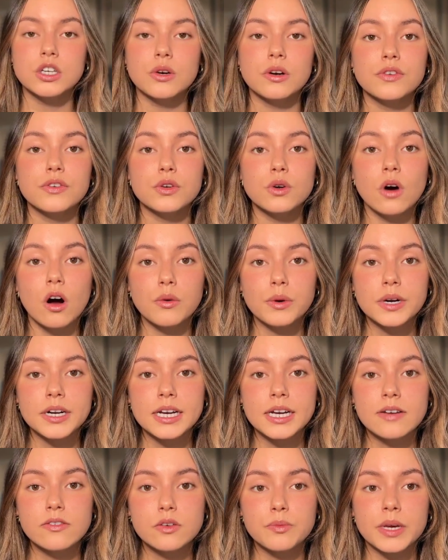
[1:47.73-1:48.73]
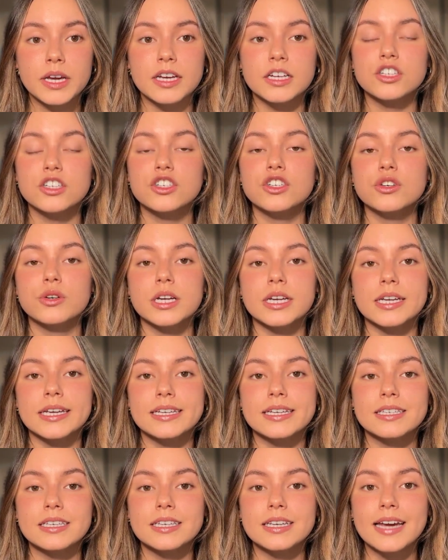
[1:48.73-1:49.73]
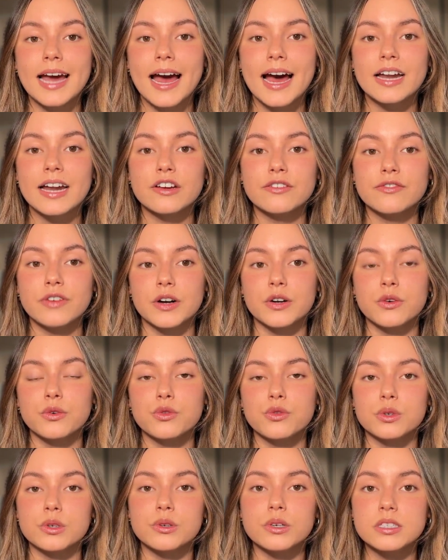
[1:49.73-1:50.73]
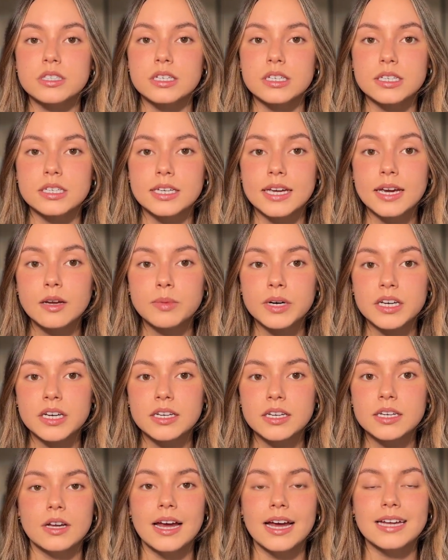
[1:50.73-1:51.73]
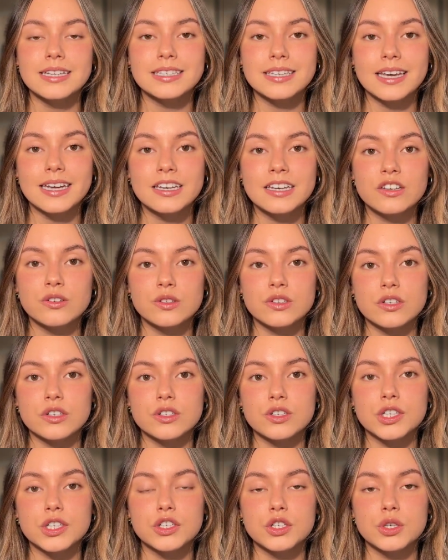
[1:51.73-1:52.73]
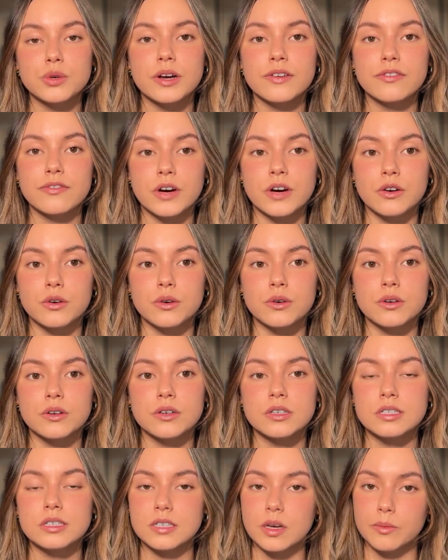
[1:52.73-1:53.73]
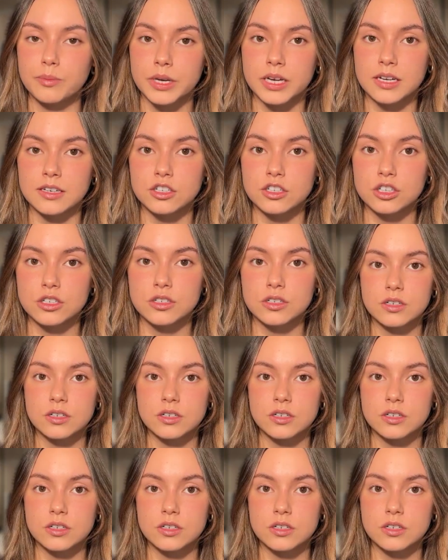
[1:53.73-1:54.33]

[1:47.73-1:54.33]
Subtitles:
if you already have a page, you can easily add a funnel through a CTA button and send users to a funnel subpage.